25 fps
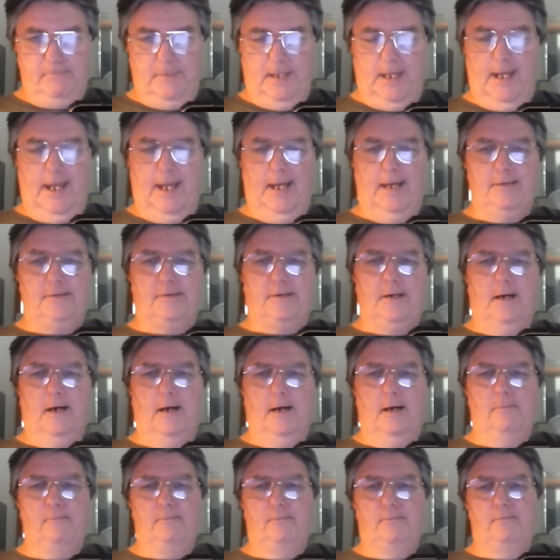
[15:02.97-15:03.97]
And
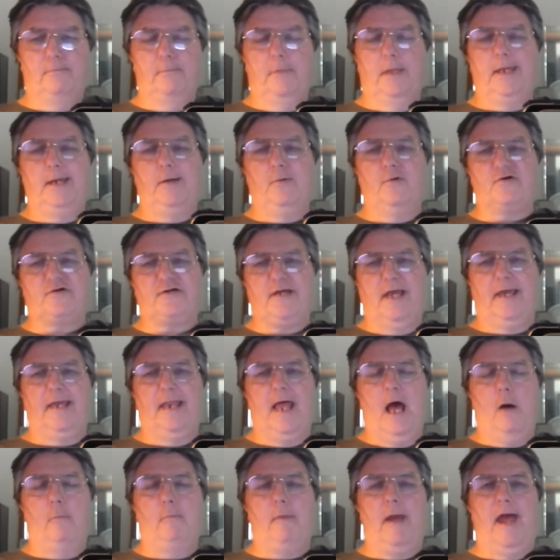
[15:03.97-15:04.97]
uh, he was saying
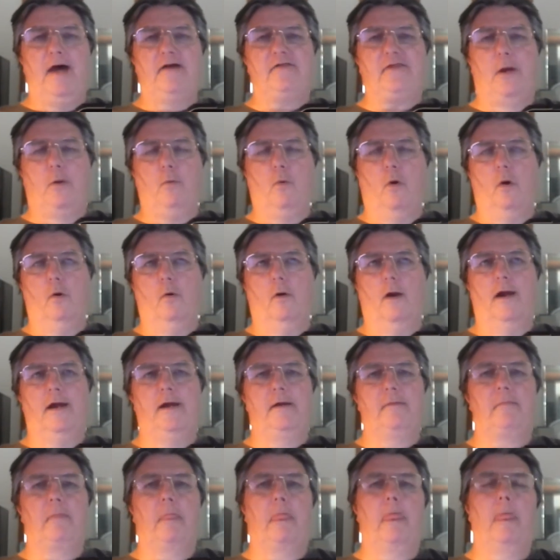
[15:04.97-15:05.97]
how bad they were,
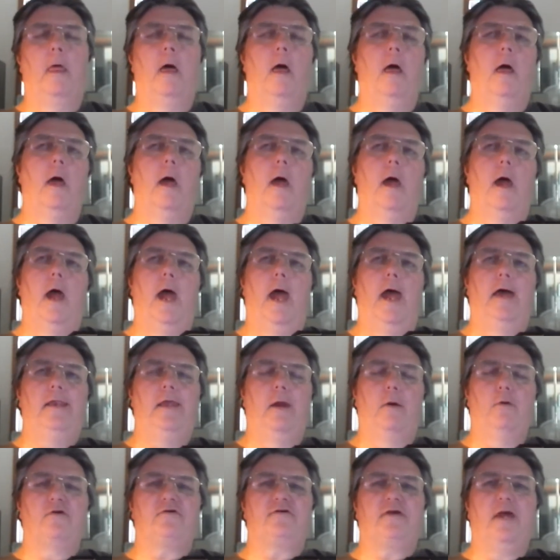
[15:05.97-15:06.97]
right? And
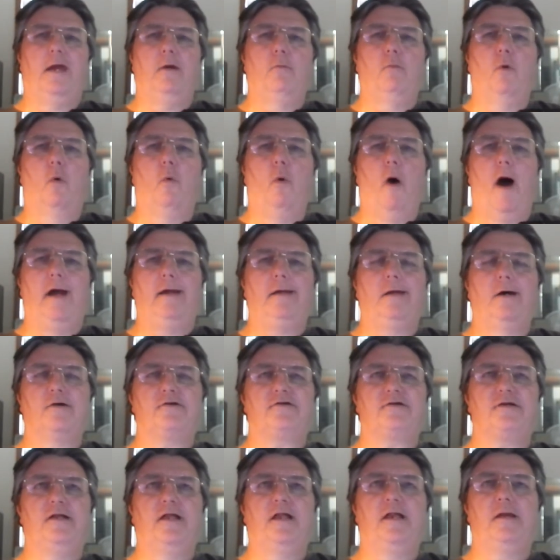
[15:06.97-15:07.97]
they were saying, well, why
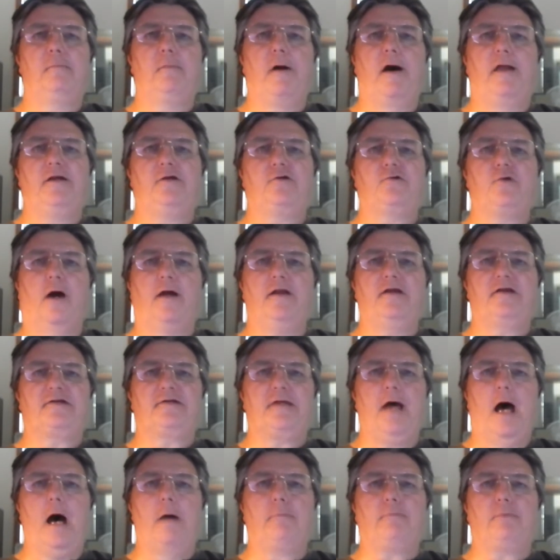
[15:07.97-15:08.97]
doesn't anybody try to
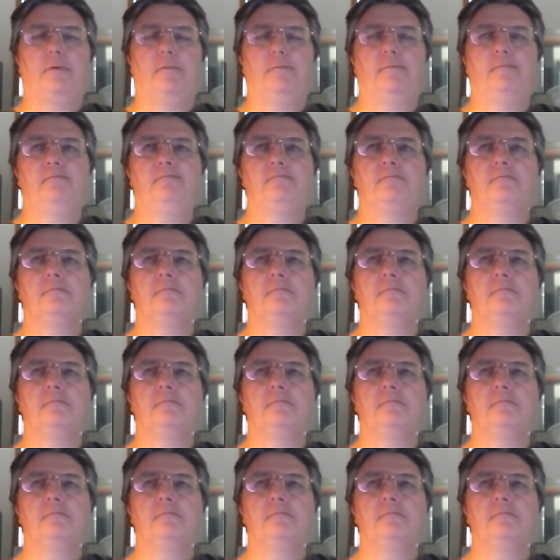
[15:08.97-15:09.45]
stop them?